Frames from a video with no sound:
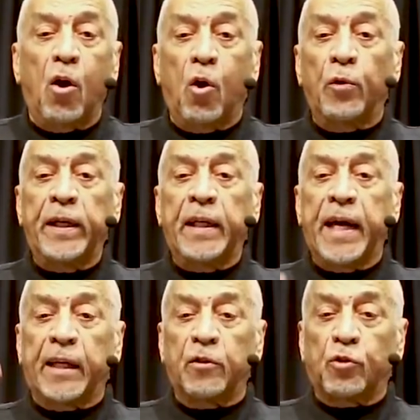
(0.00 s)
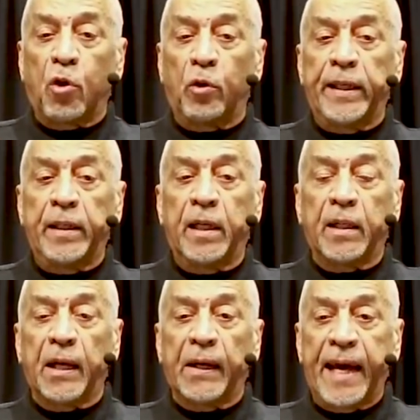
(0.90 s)
owning and
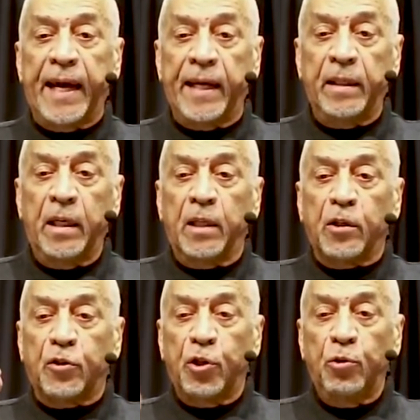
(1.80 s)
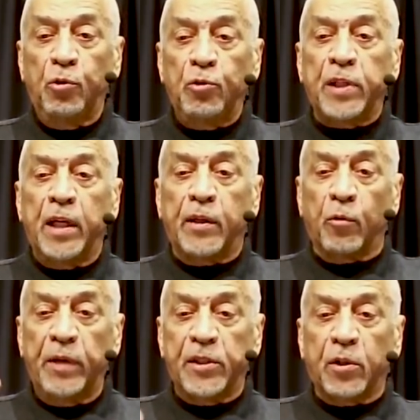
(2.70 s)
controlling the land, the tools, the
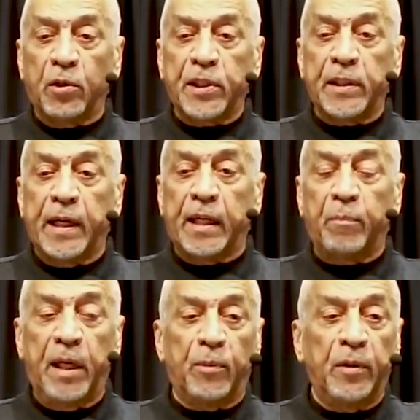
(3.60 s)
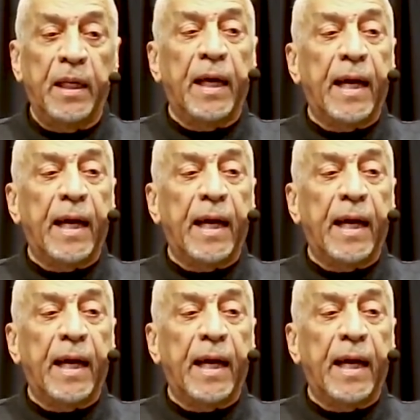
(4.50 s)
resources, and the people,